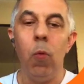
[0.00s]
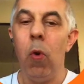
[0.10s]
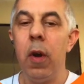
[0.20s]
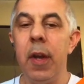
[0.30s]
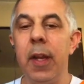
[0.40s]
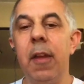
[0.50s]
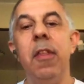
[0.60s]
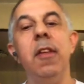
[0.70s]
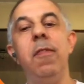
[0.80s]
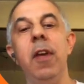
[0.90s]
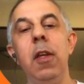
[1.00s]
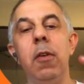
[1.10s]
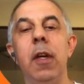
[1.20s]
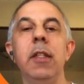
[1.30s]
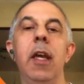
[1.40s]
Warning, this video
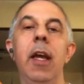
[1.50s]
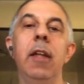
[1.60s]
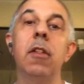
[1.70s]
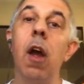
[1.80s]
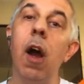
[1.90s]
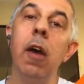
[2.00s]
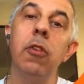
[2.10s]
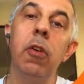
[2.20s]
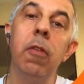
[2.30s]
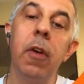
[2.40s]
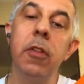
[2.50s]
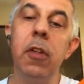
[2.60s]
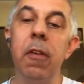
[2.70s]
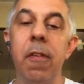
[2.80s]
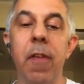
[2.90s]
contains
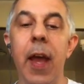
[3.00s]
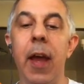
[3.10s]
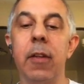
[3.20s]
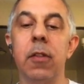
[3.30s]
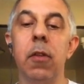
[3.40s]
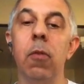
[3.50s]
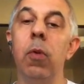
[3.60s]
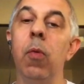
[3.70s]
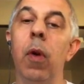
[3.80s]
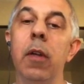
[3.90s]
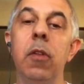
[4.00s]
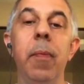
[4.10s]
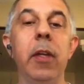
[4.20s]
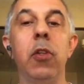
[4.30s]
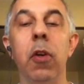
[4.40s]
controversial facts, so we want to
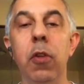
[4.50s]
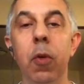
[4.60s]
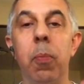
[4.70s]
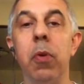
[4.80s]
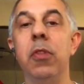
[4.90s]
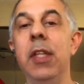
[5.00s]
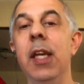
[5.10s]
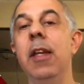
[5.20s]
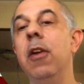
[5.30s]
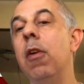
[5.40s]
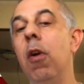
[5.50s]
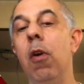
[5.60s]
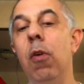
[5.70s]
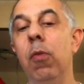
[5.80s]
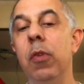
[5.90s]
make sure you proceed at your
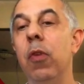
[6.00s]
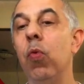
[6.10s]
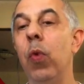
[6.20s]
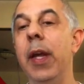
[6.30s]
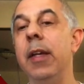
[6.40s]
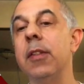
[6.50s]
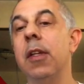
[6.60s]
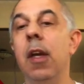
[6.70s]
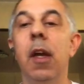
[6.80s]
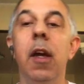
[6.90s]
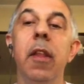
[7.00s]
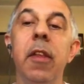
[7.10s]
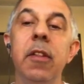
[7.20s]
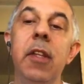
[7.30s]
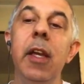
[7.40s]
own risk.
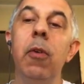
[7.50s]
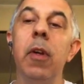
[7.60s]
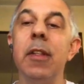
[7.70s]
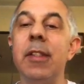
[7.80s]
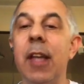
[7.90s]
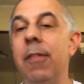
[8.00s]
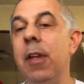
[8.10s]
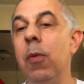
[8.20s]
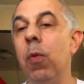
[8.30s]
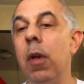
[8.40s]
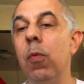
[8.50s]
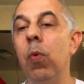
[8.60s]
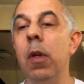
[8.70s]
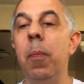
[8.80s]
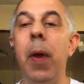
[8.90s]
The Z-Grill 7-in-1
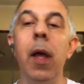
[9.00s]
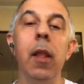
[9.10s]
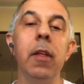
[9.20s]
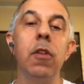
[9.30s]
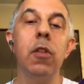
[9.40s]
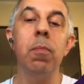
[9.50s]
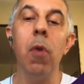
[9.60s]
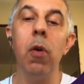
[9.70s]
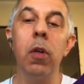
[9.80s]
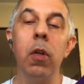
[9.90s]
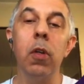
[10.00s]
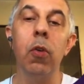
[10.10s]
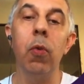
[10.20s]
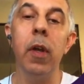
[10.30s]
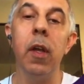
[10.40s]
wood pellet smoker
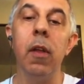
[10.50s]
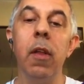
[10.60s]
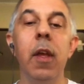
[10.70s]
grill,